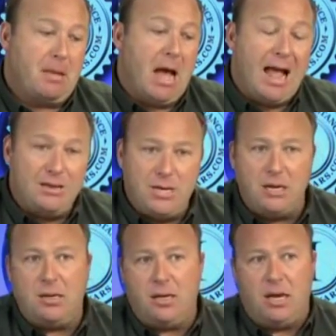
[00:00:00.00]
I
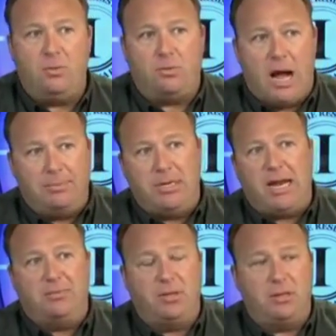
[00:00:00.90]
intend to get with Rob
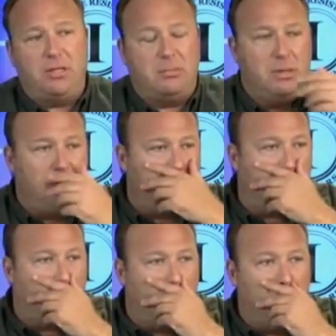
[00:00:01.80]
Jacobson and some of the other
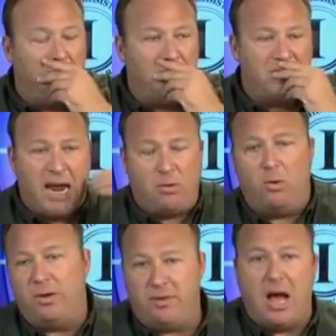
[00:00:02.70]
crew and just take
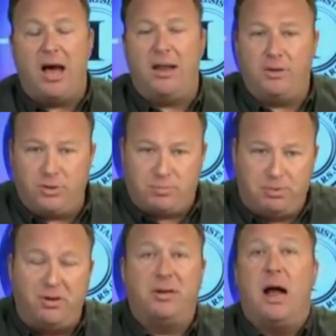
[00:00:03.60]
what we've got and just
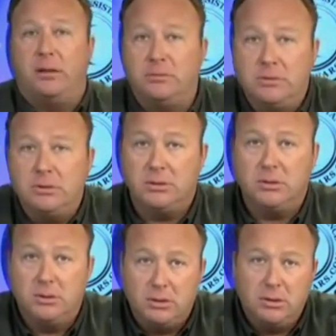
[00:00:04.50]
put it out.
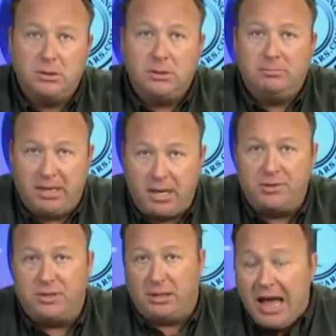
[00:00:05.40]

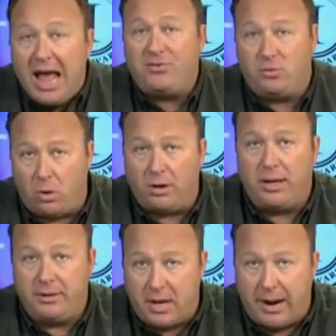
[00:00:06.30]
Because the last
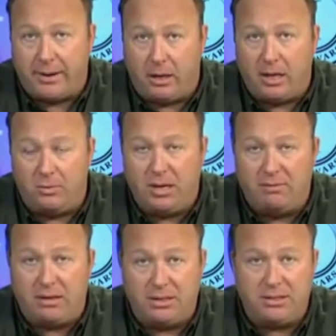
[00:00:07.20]
working title, I don't want to give
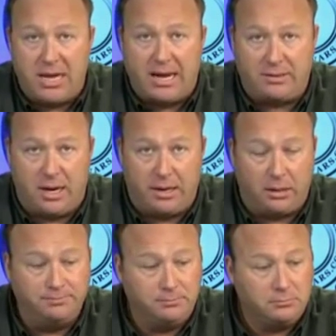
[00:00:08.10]
out the exact
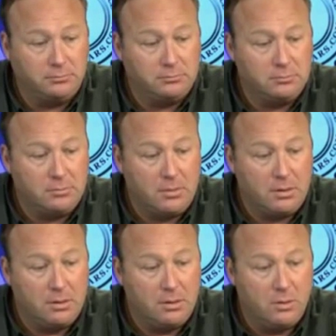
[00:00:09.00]
title,
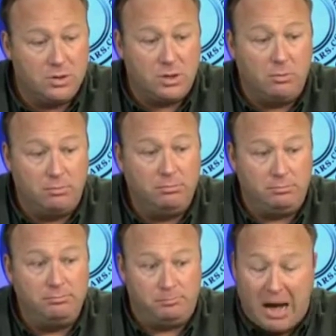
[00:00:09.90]
was
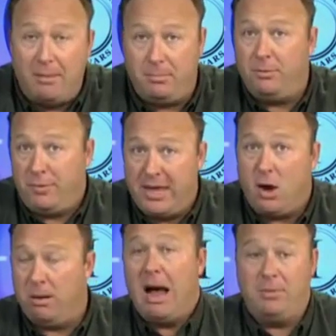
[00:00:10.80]
The
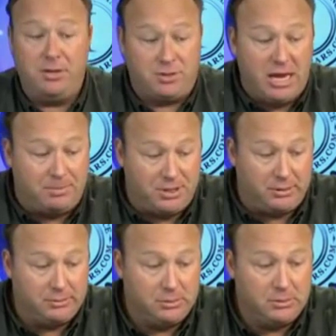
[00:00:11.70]
Obama Deception.